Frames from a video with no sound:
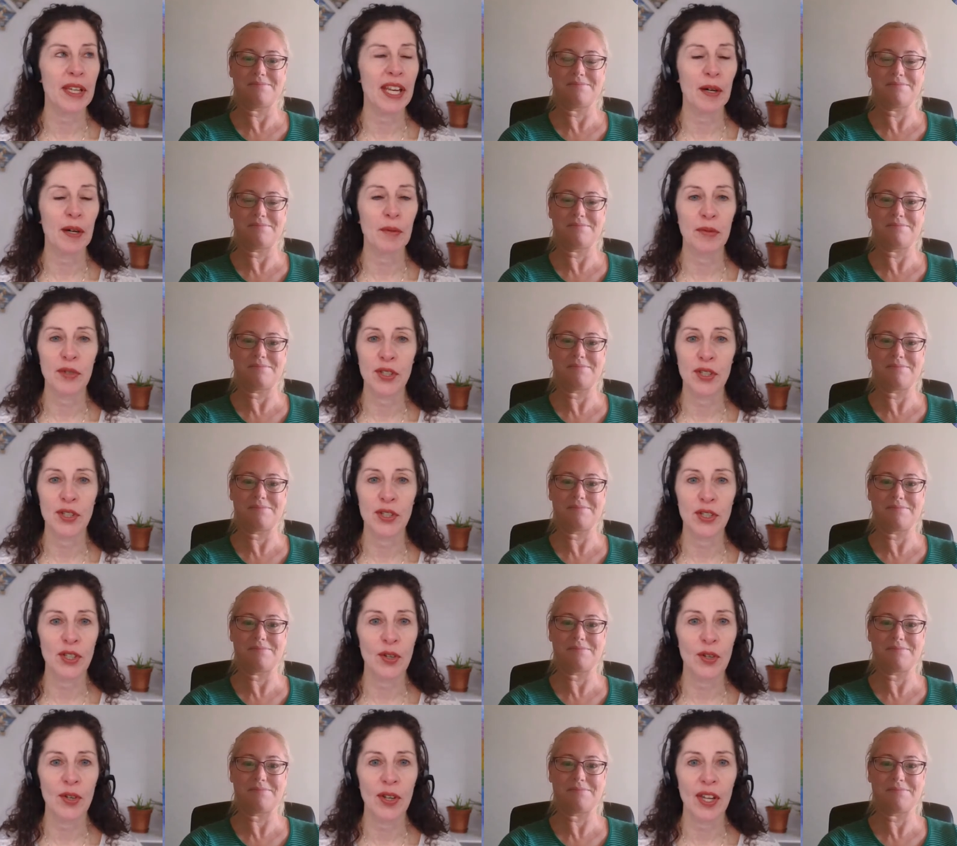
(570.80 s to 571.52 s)
Speaker 1: able
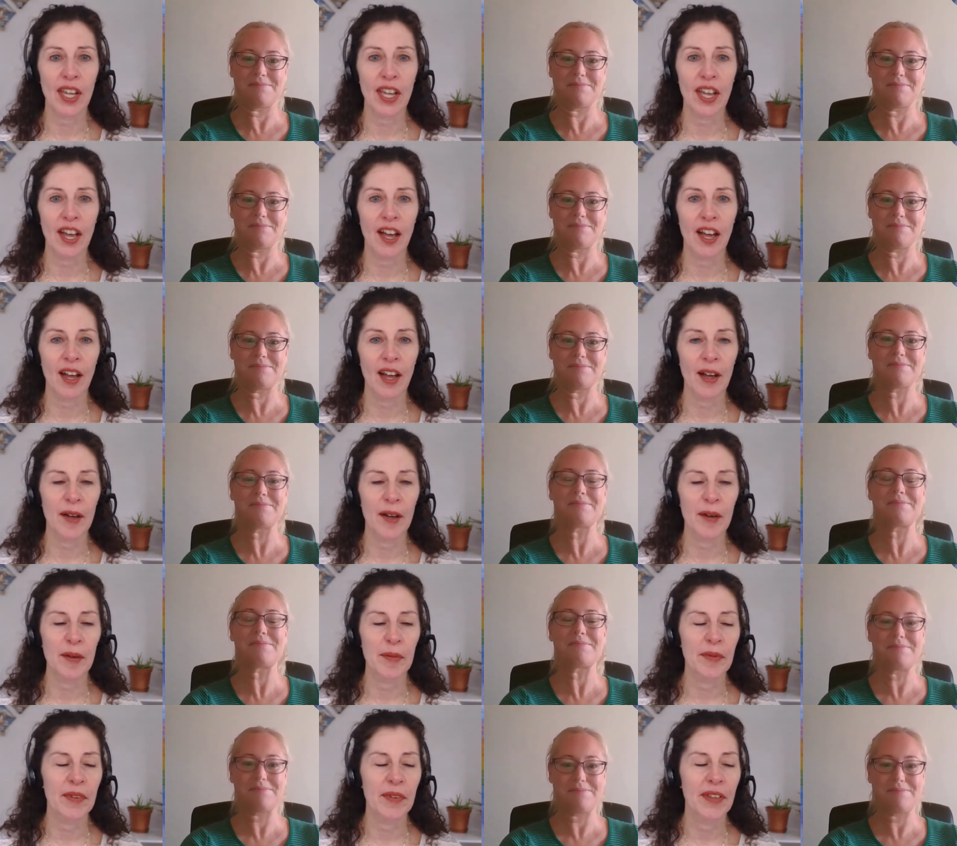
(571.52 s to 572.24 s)
to do it.
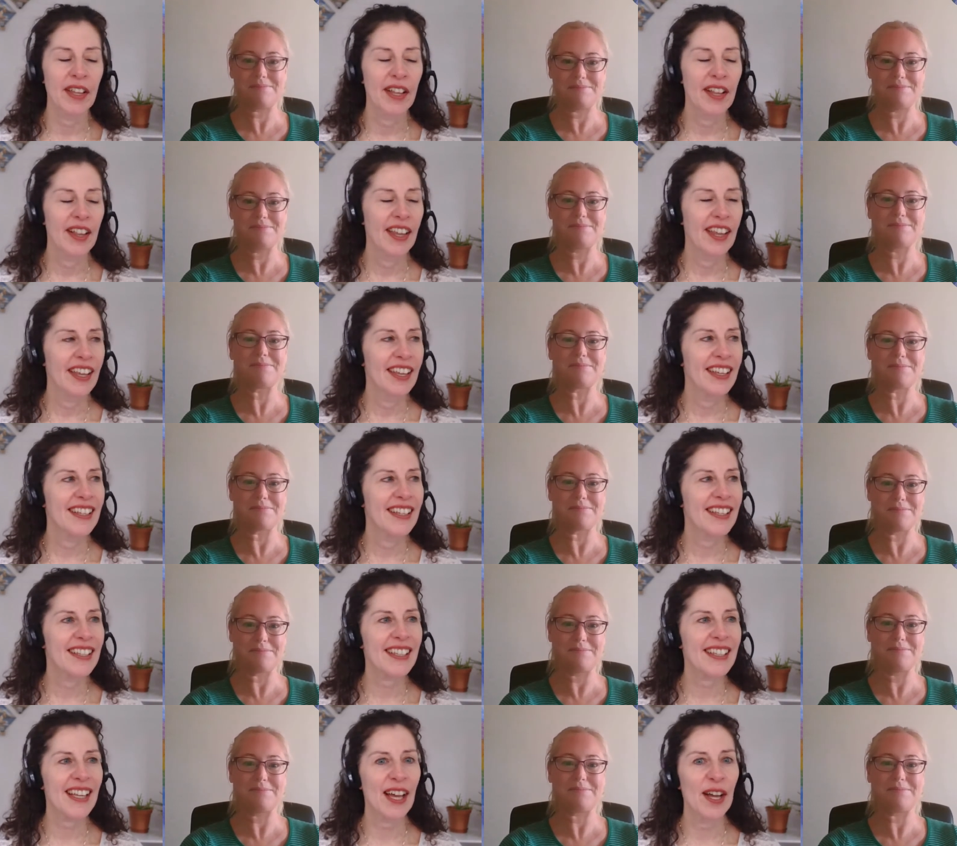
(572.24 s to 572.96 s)
Um,
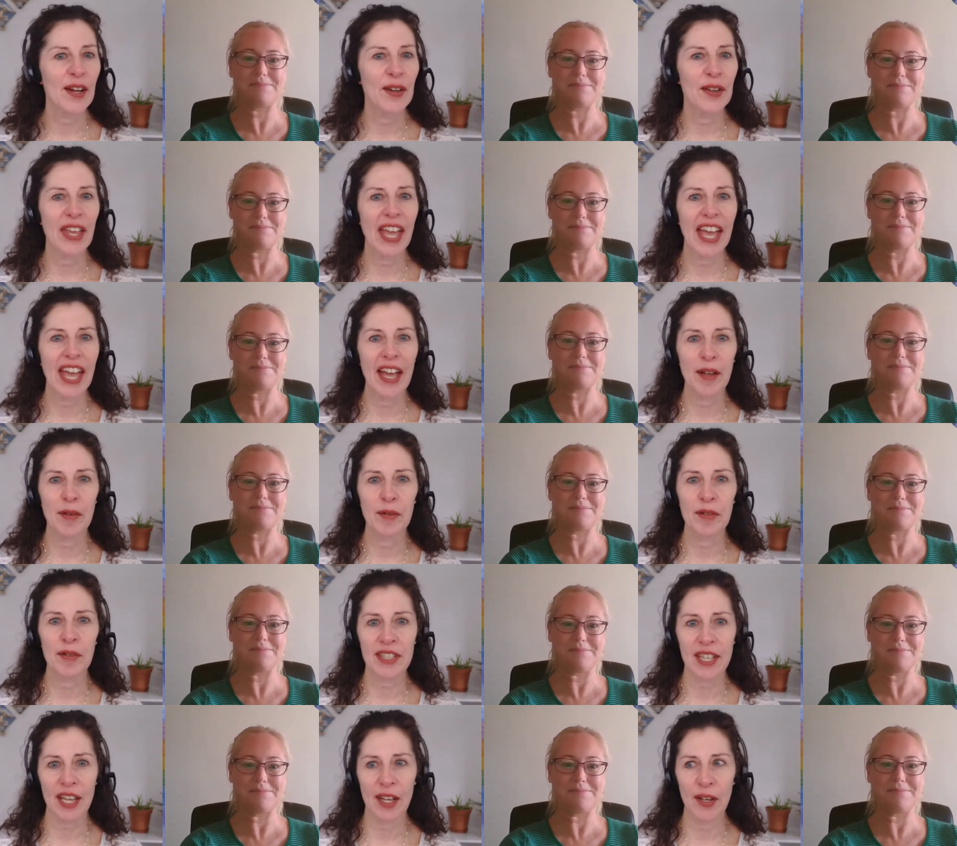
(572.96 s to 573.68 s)
so
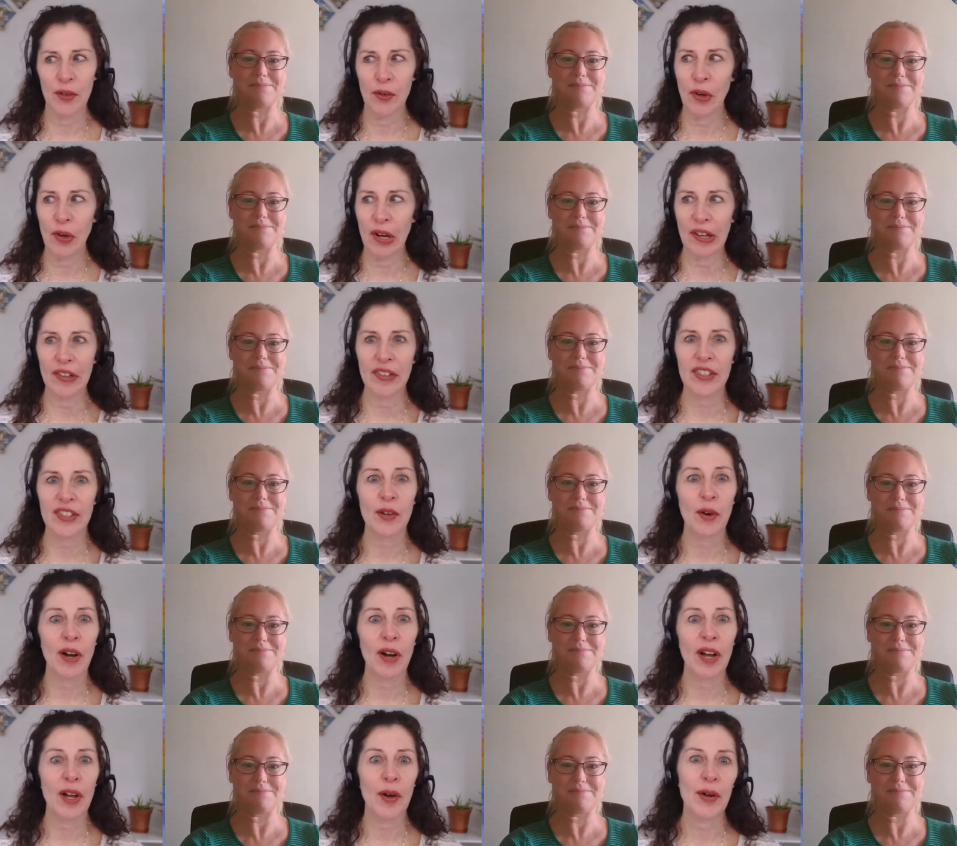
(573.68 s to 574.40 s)
yeah so i
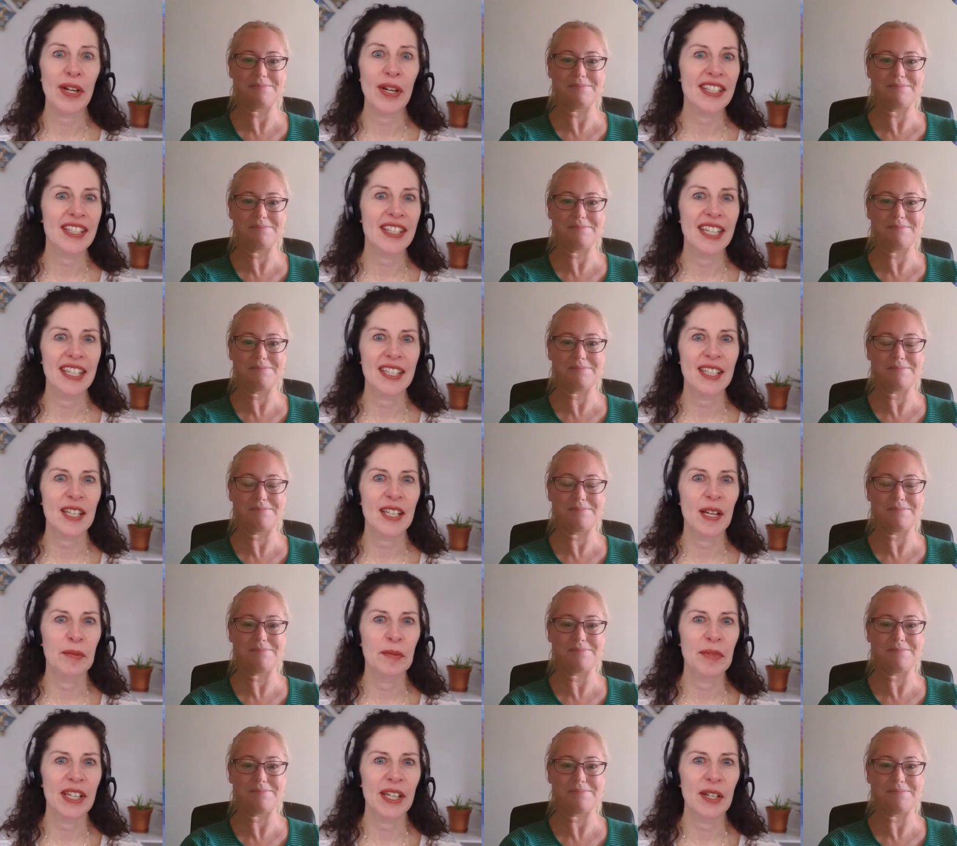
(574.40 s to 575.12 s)
so i always need
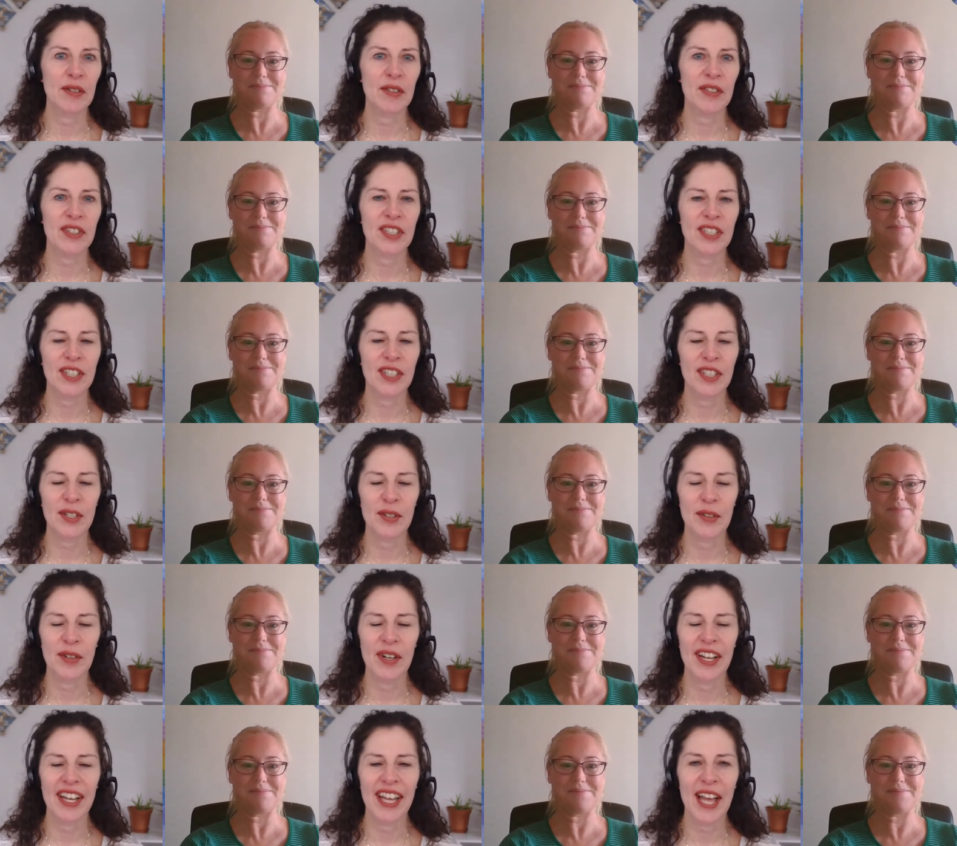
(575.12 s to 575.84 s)
somebody else to uh,